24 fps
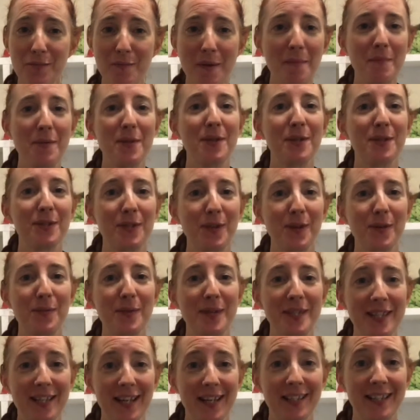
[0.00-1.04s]
the song we
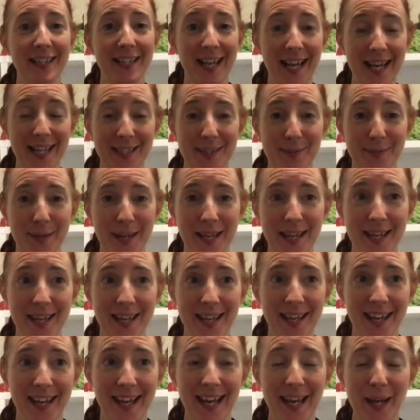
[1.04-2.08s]
started last week.
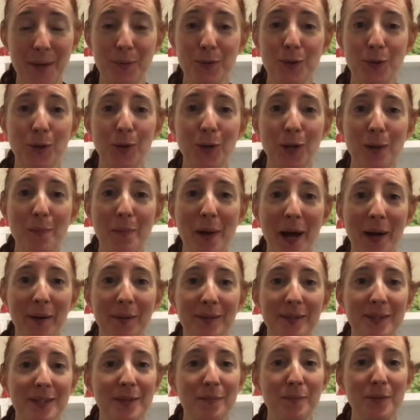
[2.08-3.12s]
It was all about
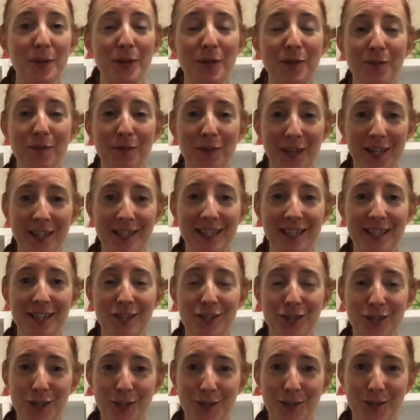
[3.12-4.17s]
someone who fixes
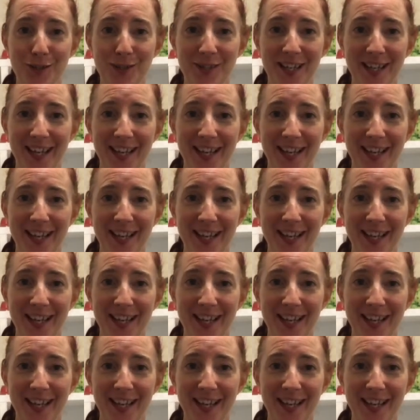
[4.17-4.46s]
shoes.